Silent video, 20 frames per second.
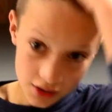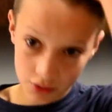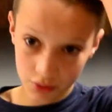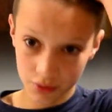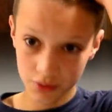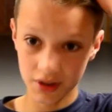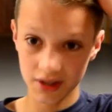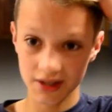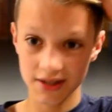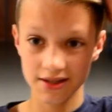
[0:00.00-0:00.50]

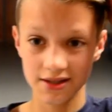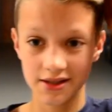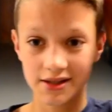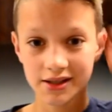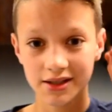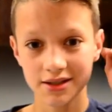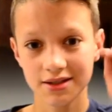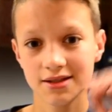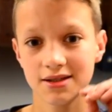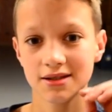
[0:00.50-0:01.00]
Guys,
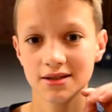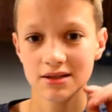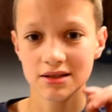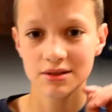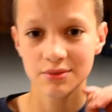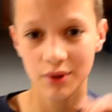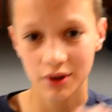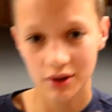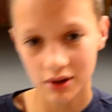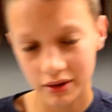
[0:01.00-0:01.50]
this is
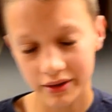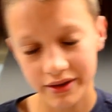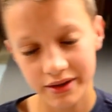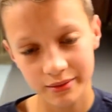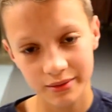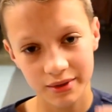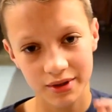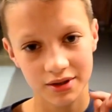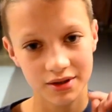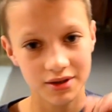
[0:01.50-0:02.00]
my
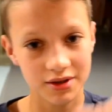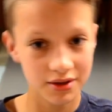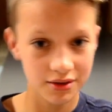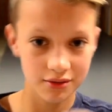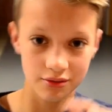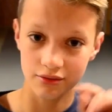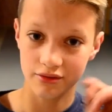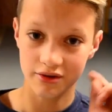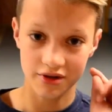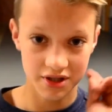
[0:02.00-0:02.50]
ultimate
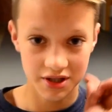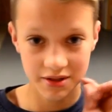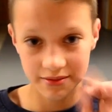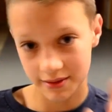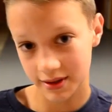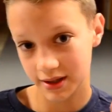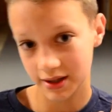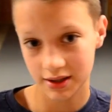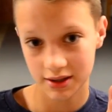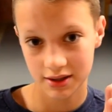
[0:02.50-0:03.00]
scooter
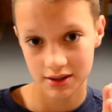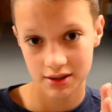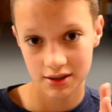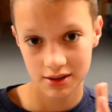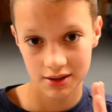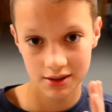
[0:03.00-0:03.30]
space.